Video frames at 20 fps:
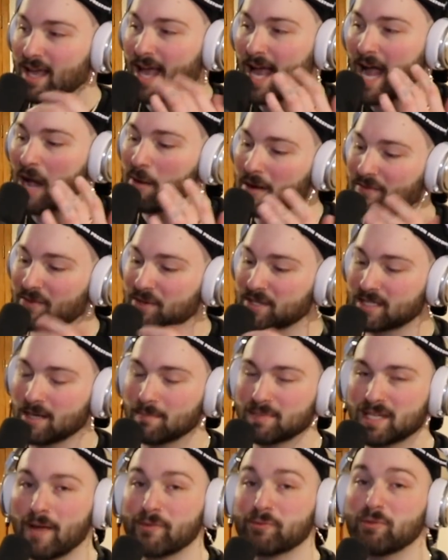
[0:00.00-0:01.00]
However,
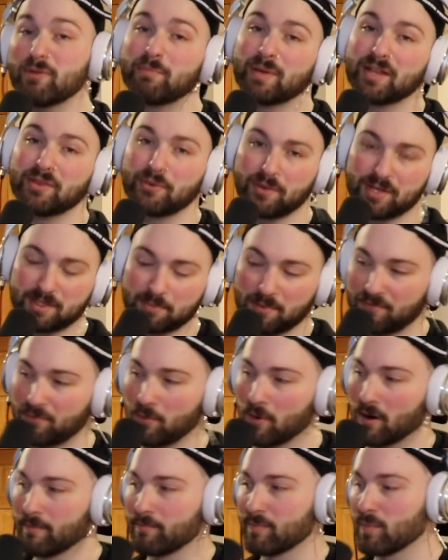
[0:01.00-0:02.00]
sometimes we've been through this
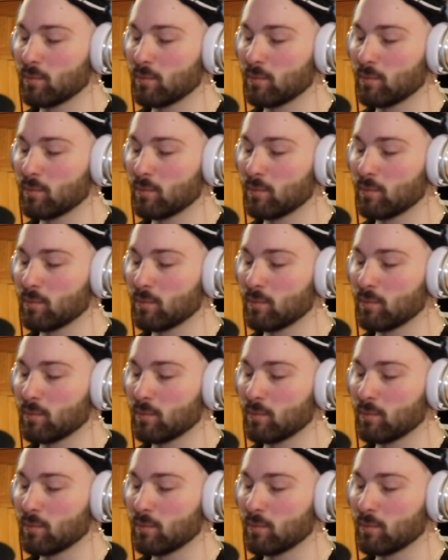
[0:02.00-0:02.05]
before.